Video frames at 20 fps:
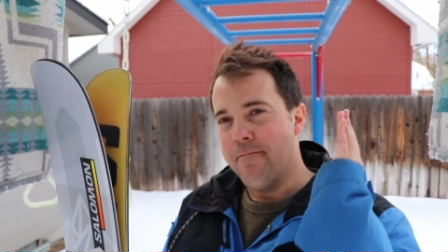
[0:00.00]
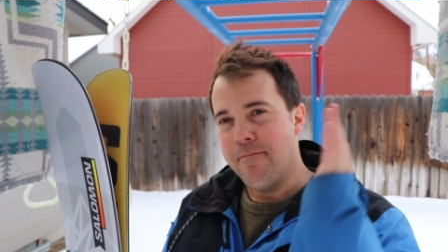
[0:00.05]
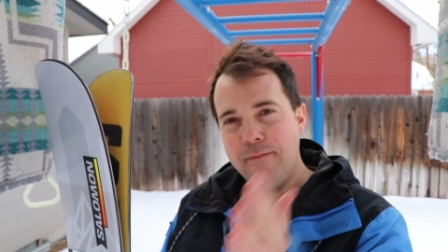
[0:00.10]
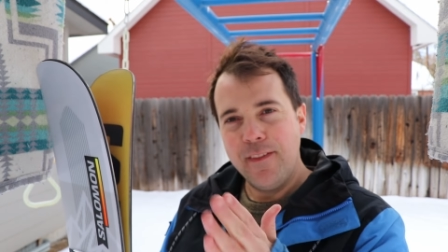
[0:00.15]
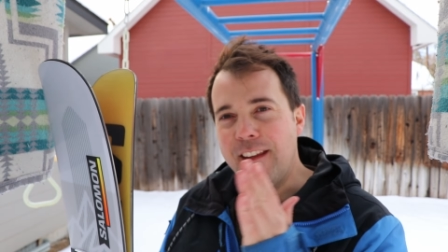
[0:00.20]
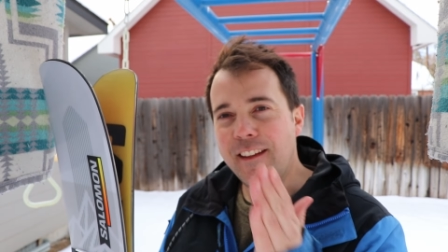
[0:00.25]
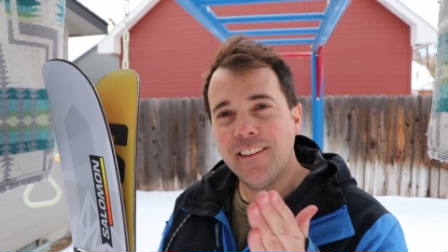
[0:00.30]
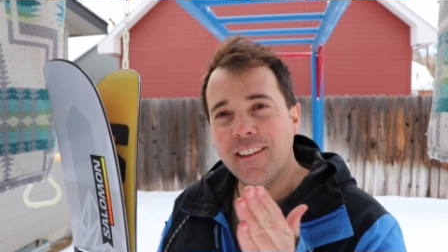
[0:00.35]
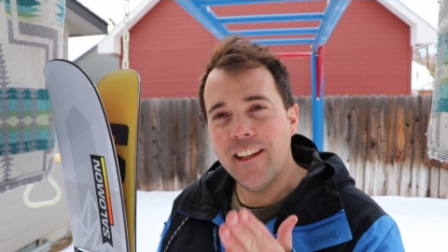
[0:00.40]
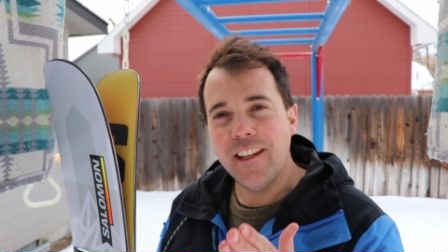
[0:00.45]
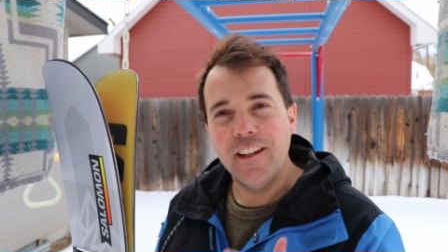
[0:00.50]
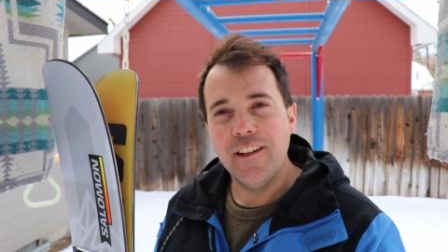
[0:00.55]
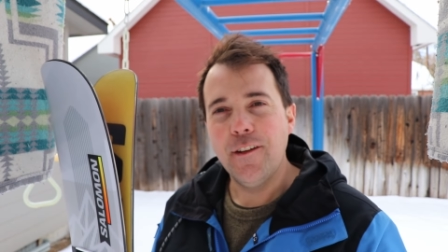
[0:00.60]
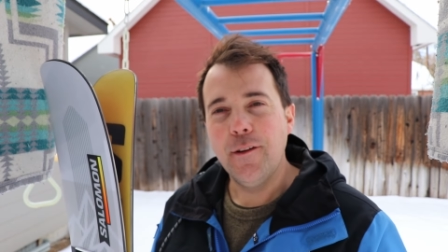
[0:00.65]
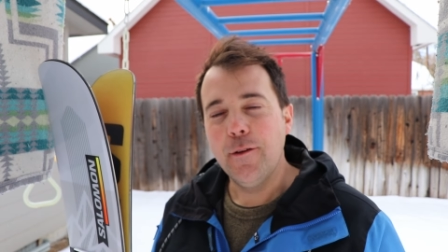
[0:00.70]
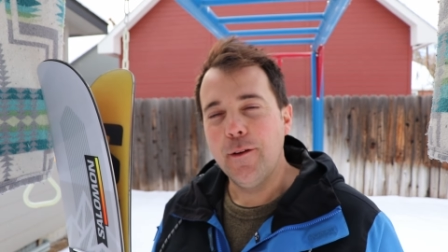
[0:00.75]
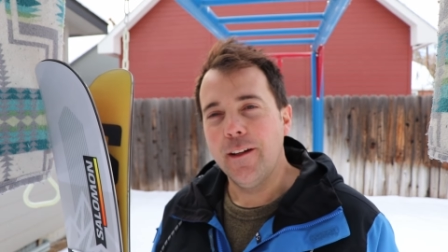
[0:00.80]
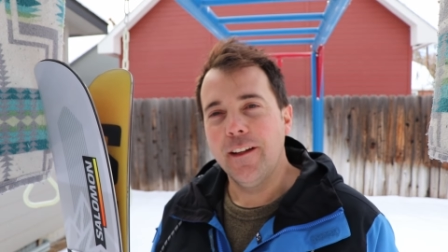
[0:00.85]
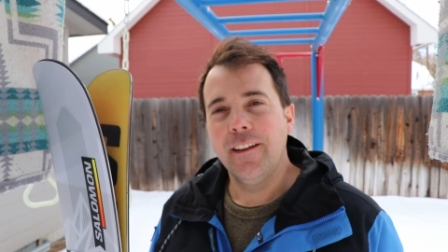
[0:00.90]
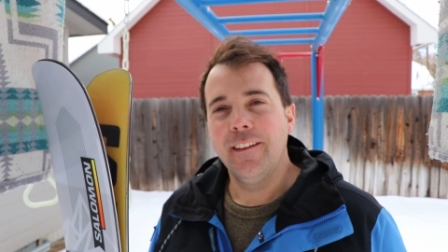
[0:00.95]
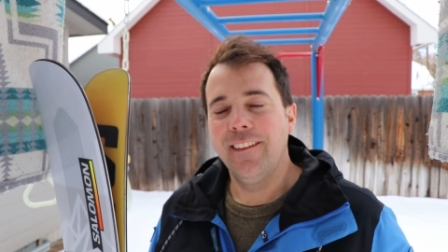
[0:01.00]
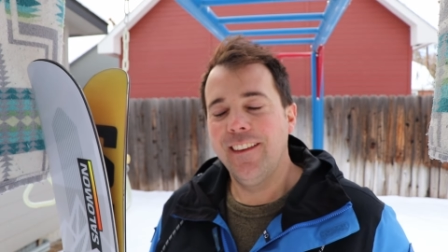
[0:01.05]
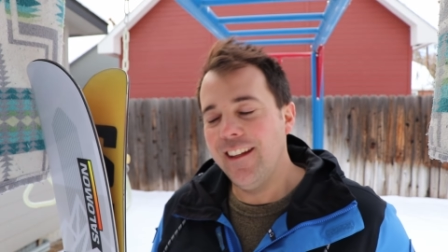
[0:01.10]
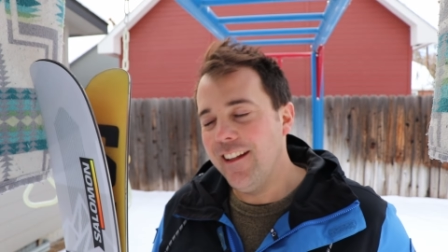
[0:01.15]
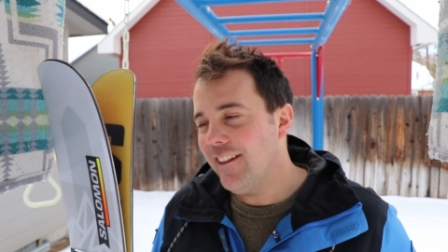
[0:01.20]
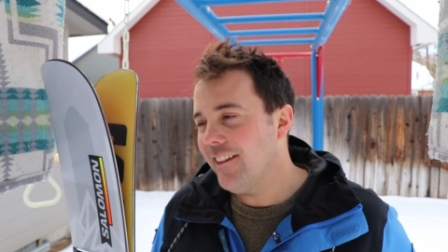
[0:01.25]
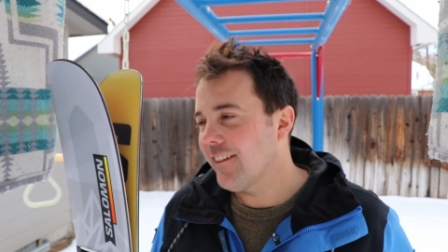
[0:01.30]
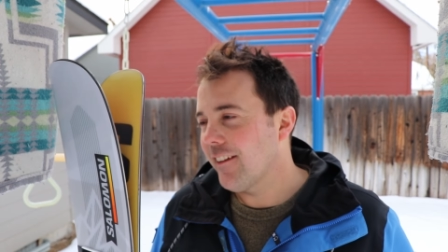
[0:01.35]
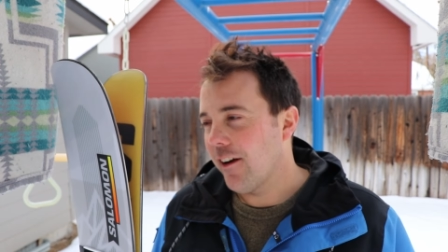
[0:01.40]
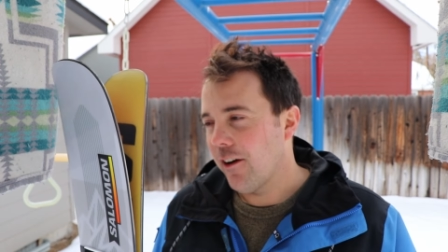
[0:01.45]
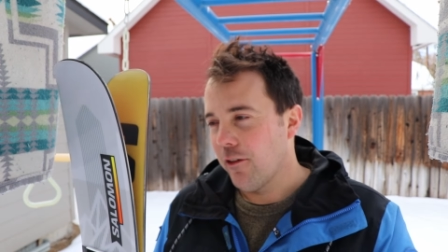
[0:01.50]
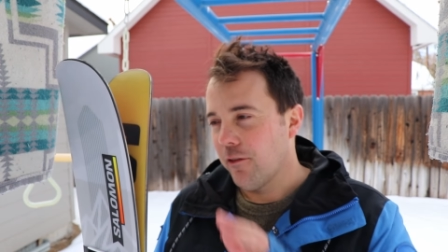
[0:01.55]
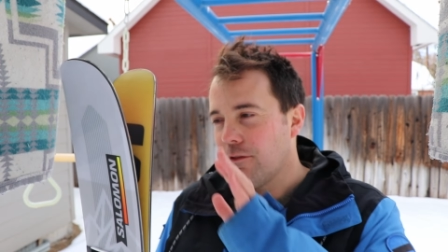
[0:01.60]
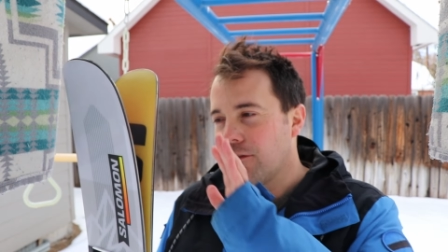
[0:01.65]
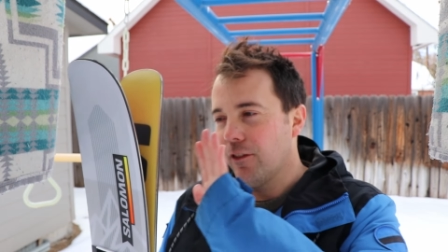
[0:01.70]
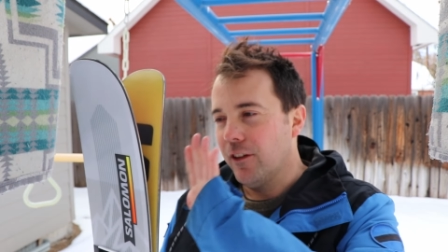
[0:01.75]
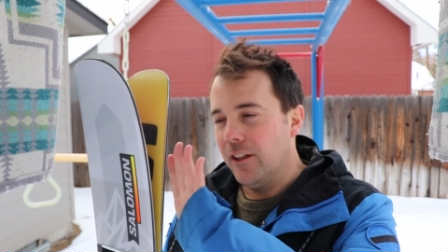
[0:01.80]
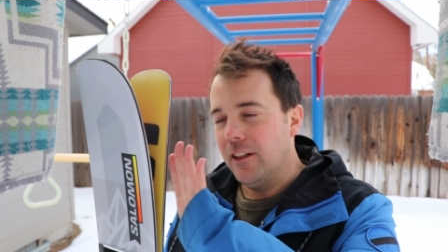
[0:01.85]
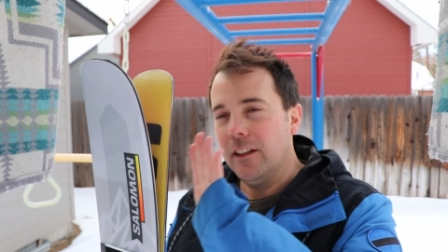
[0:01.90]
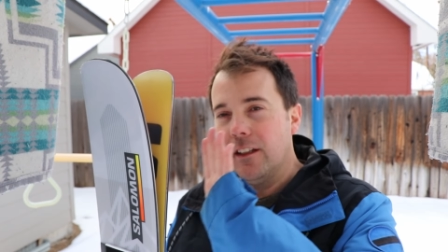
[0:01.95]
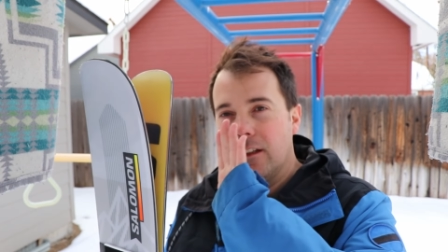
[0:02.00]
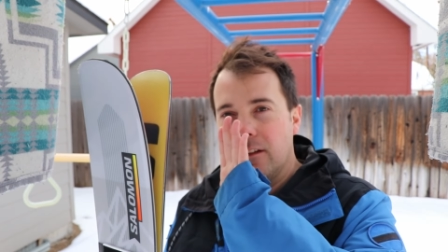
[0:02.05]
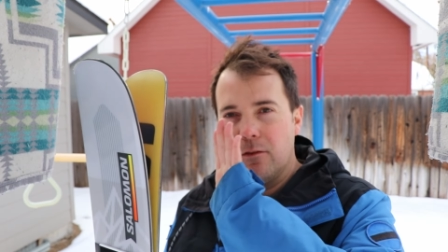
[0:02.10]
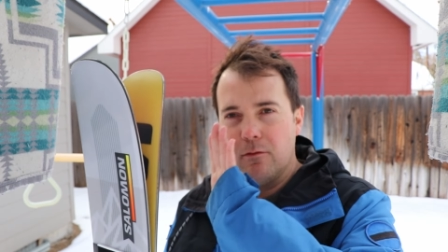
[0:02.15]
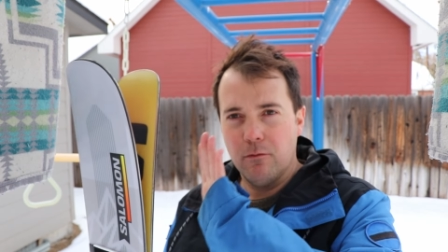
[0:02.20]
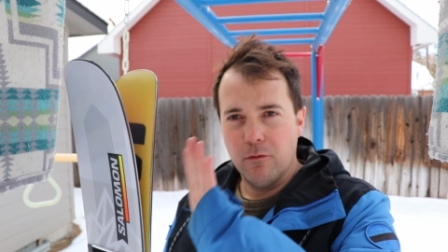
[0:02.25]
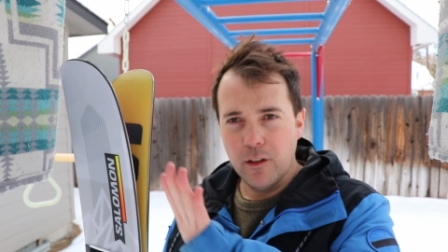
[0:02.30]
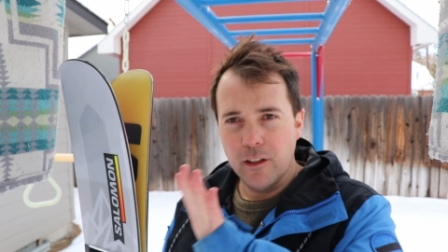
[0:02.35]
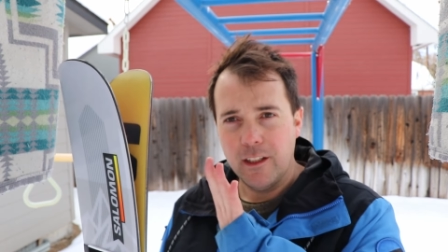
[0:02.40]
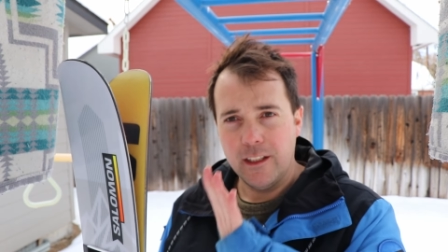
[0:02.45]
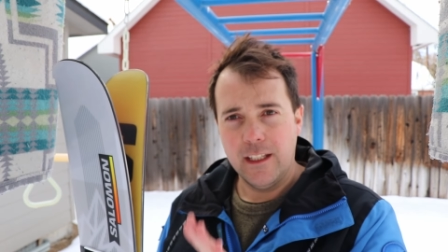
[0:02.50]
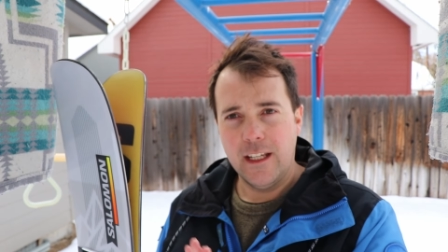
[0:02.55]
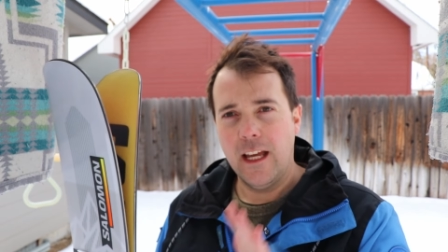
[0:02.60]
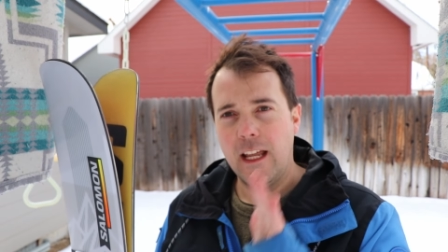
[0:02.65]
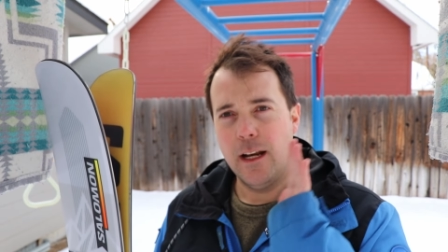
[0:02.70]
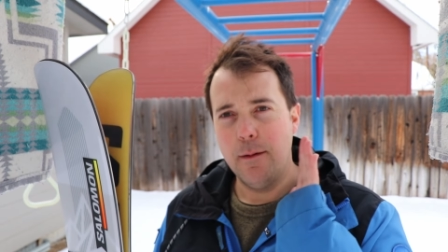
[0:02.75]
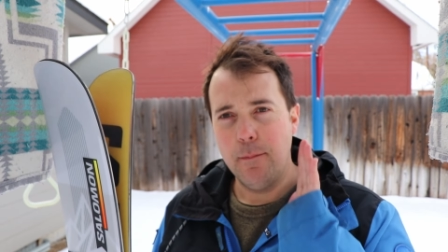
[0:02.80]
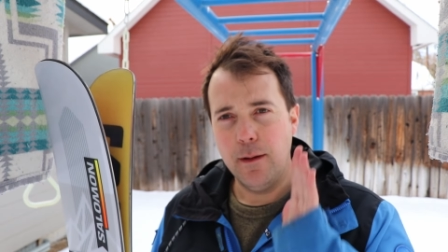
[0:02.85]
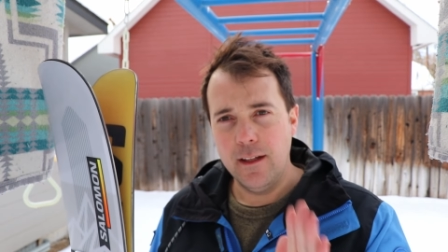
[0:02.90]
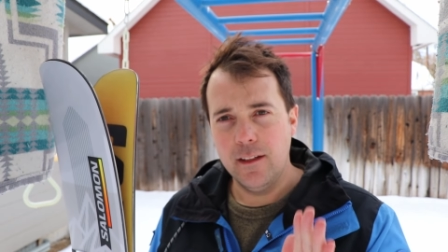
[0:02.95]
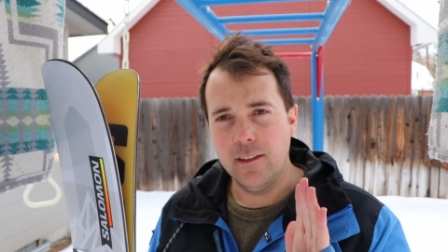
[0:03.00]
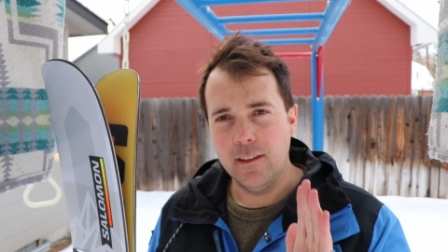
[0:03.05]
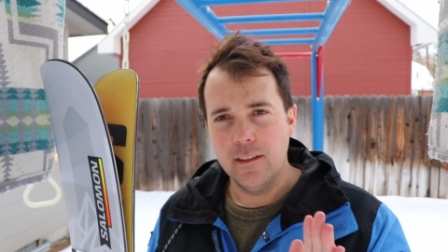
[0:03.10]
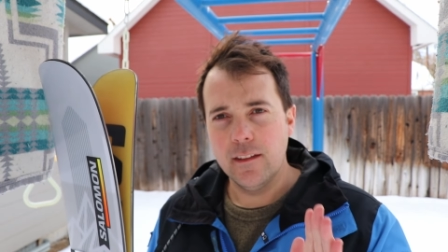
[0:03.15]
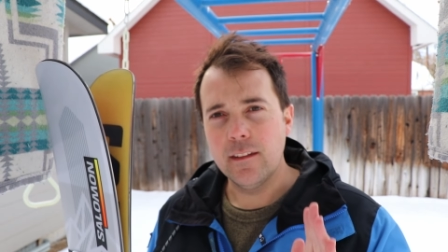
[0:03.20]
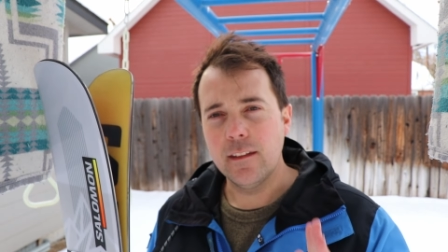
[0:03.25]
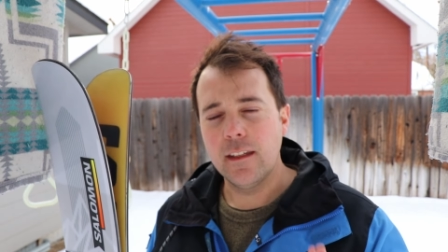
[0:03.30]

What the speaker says: These let you do it. These are really, really an amazing